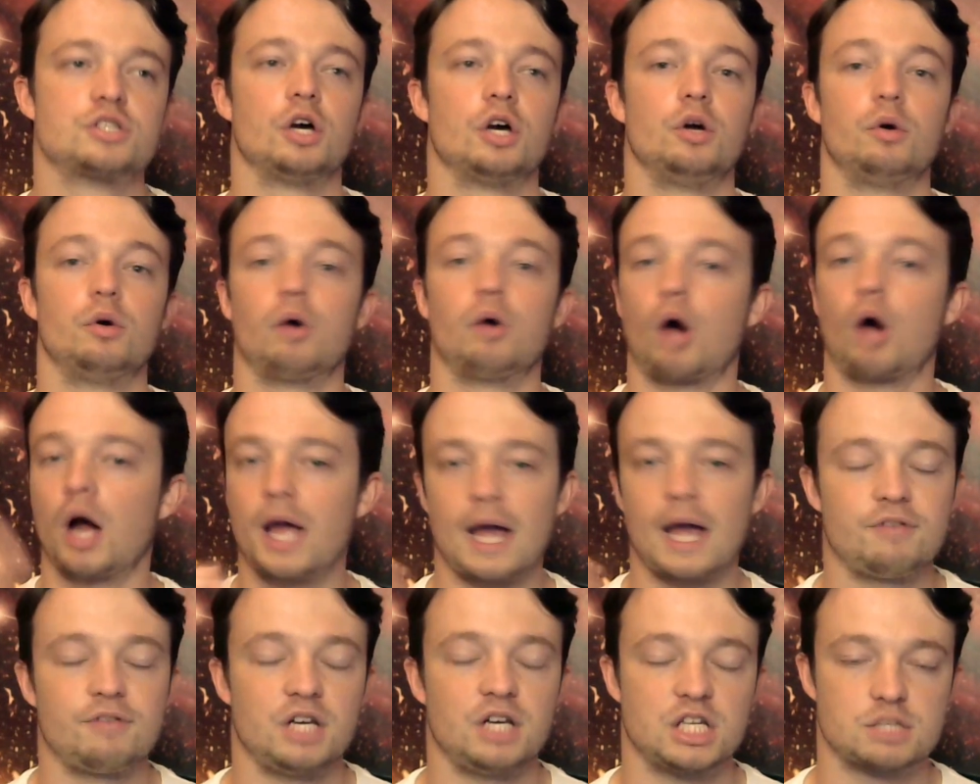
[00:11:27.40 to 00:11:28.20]
So
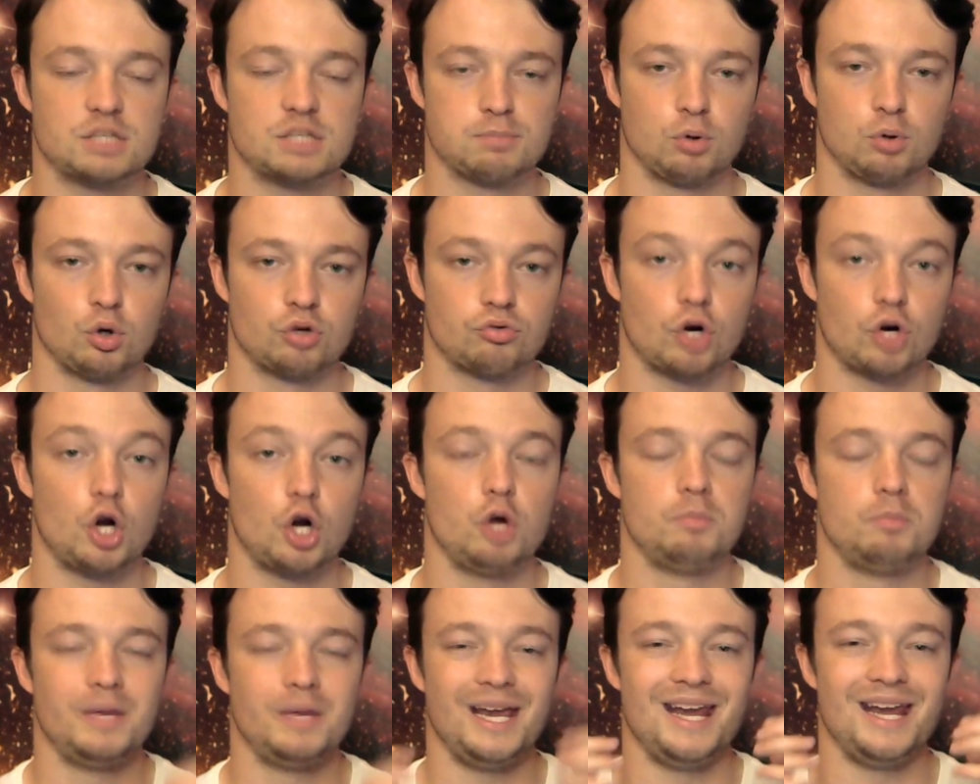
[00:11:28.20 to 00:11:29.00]
I haven't explored
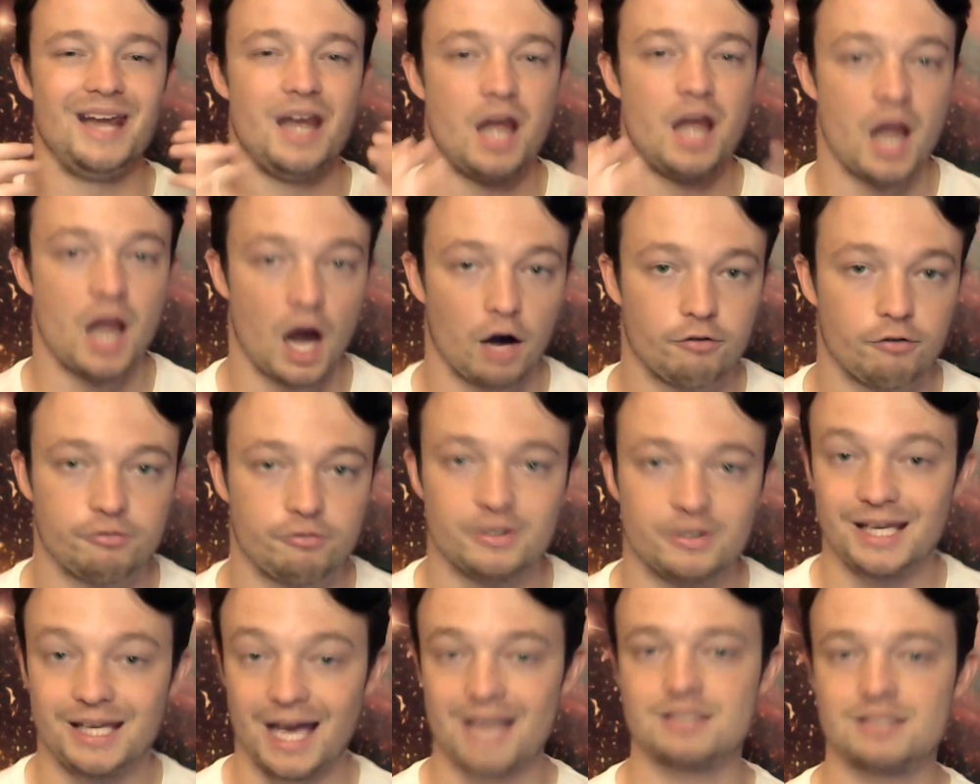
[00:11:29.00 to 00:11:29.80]
Roam
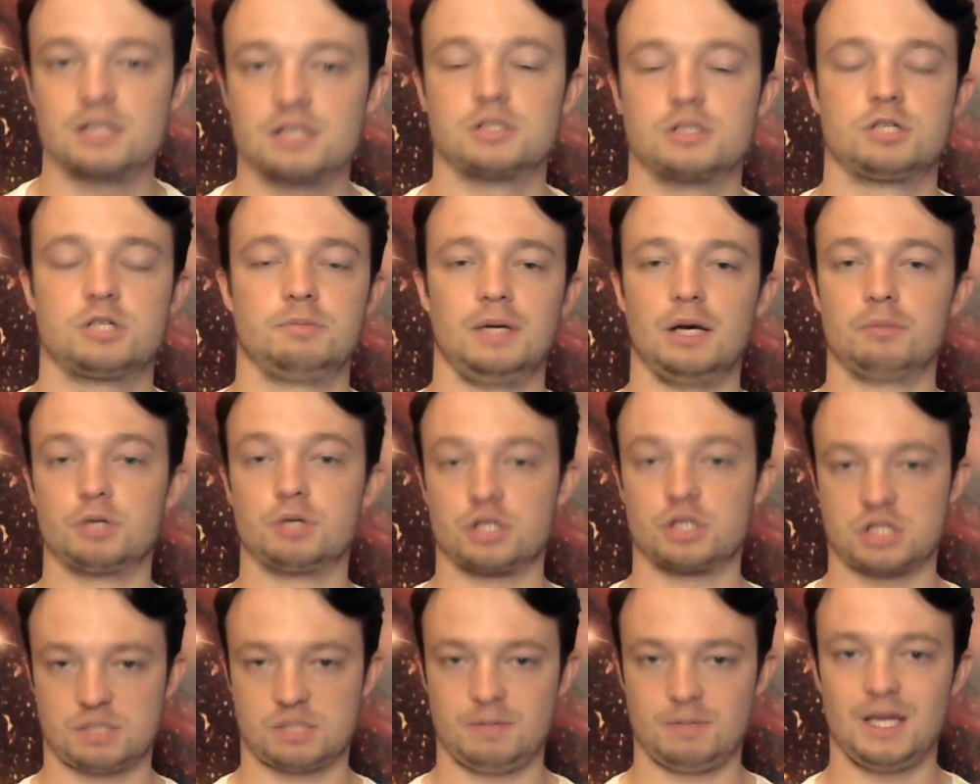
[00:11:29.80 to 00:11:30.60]
enough yet to be
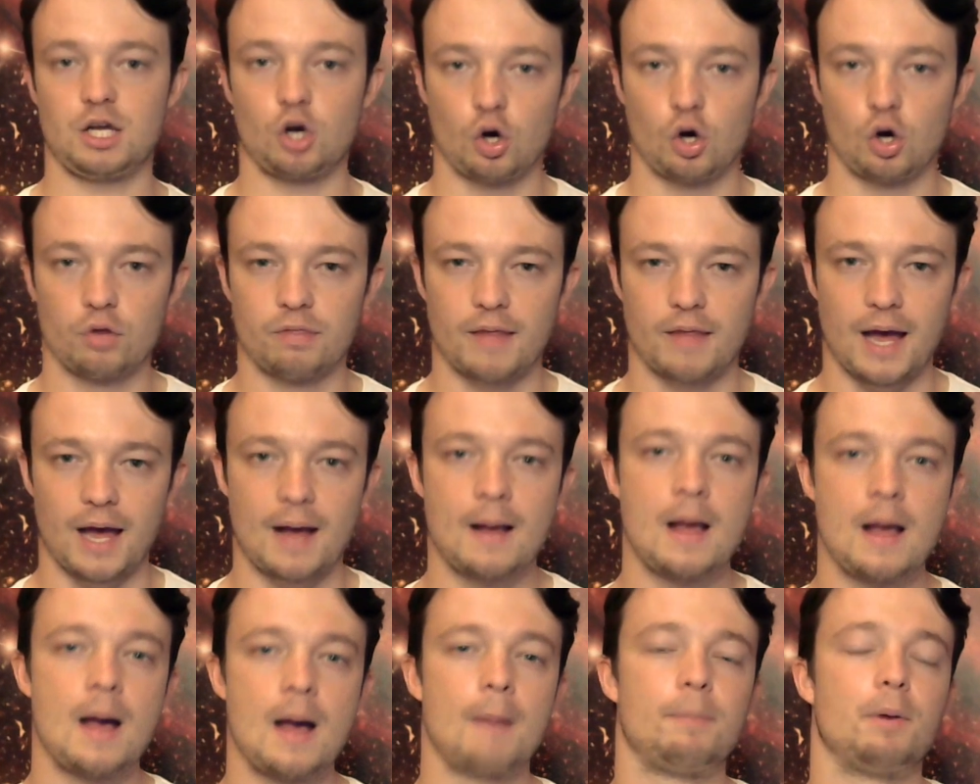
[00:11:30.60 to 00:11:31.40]
able to speak on
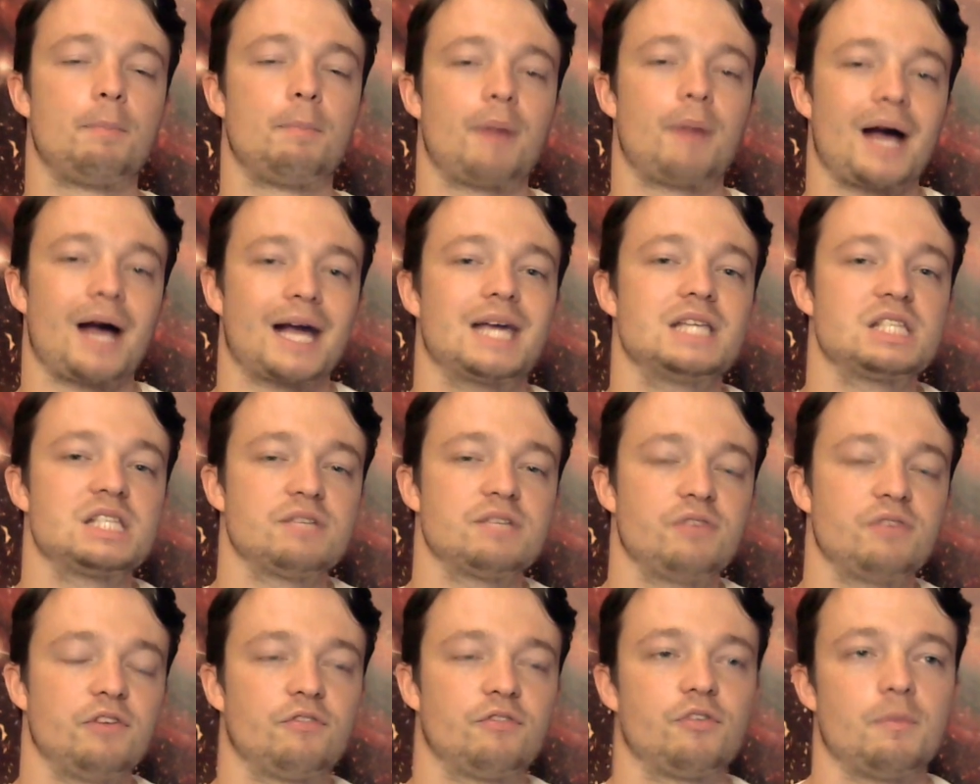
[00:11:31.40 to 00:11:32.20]
that, but
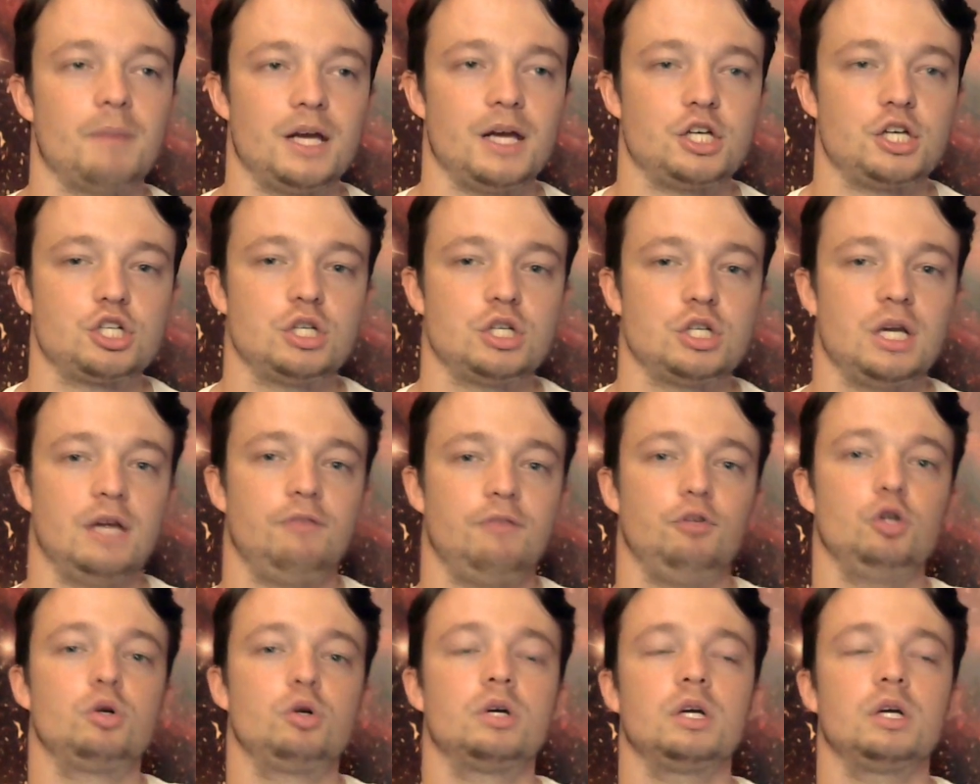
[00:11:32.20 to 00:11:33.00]
packets of information,
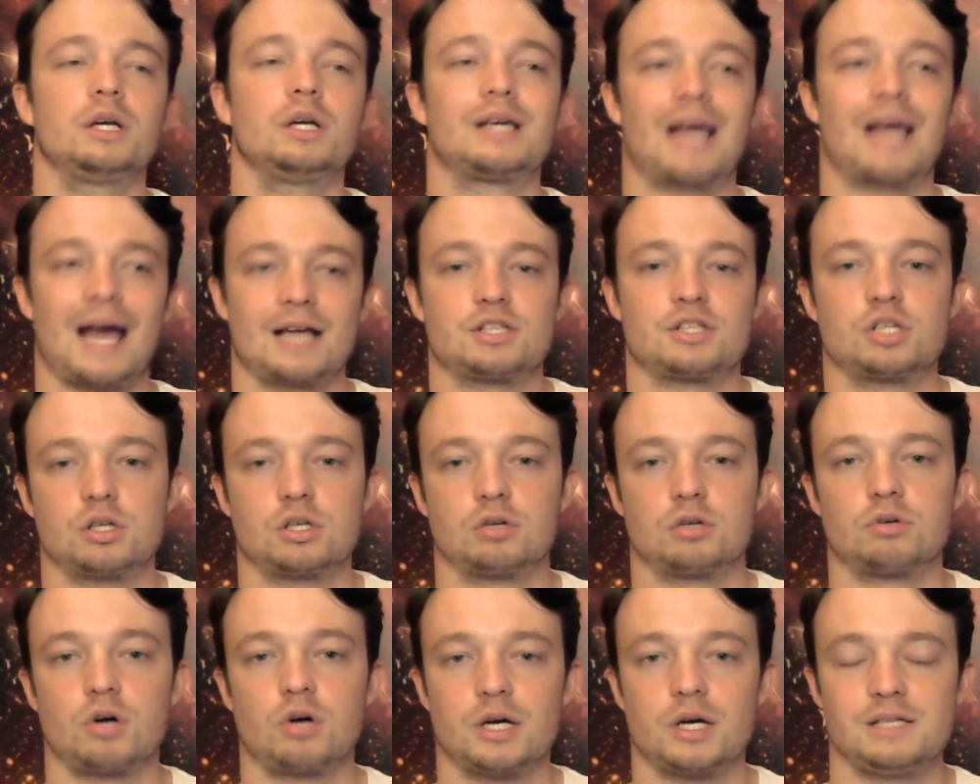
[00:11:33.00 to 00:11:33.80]
if you can
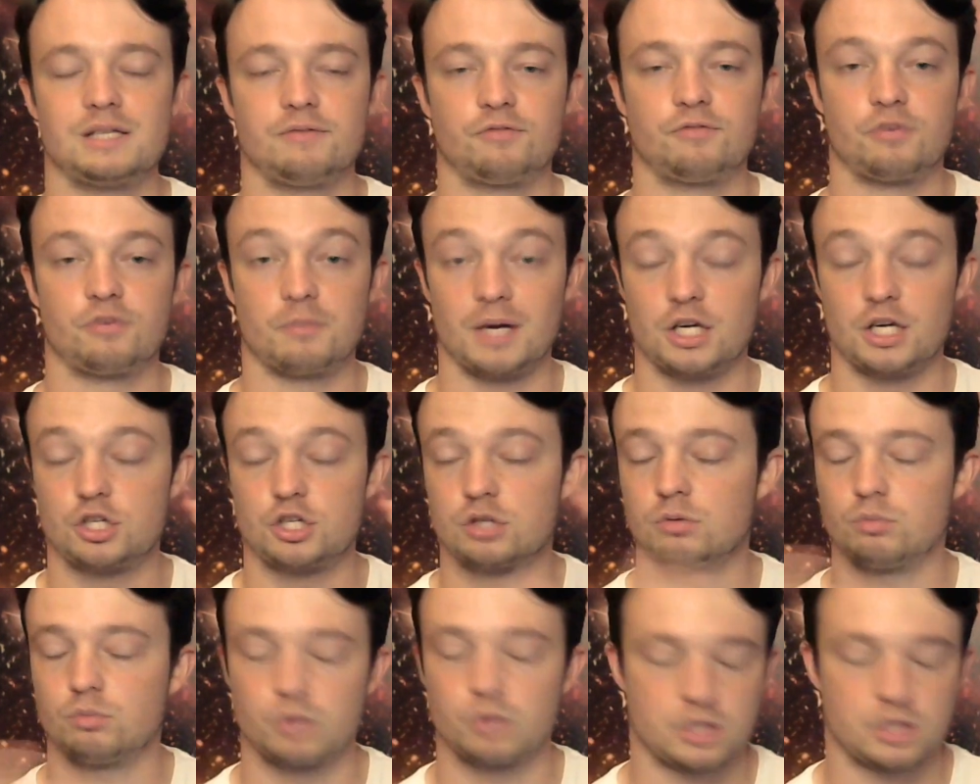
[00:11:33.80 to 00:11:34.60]
categorize
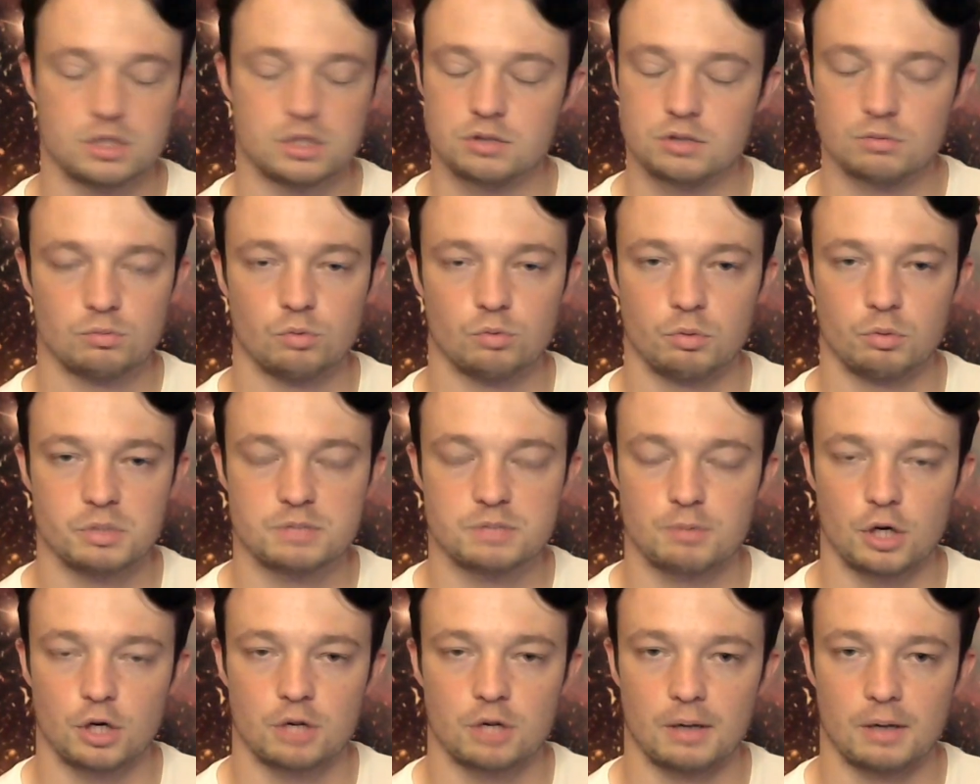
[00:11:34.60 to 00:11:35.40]
information, which what
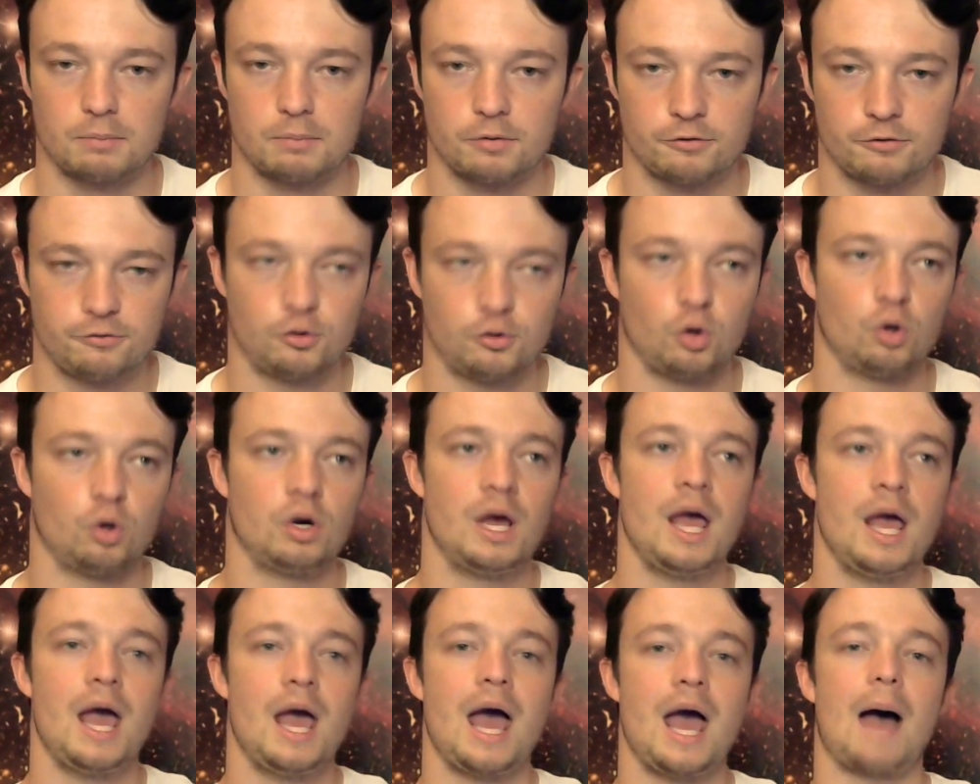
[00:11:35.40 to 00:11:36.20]
we spoke about
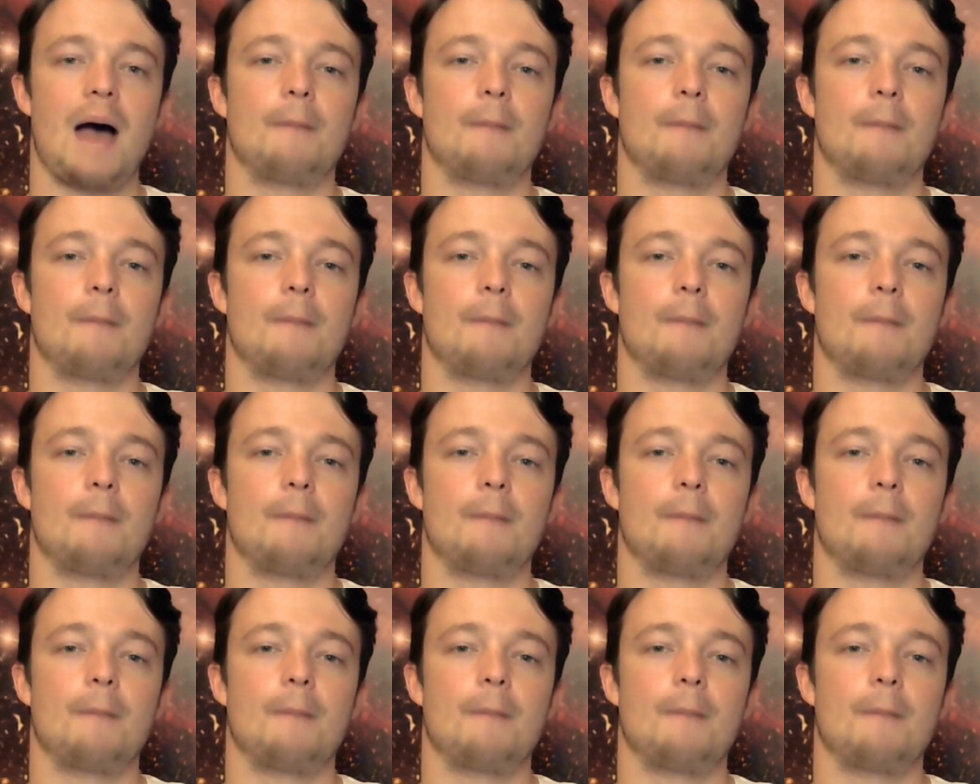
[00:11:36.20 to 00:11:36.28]
before,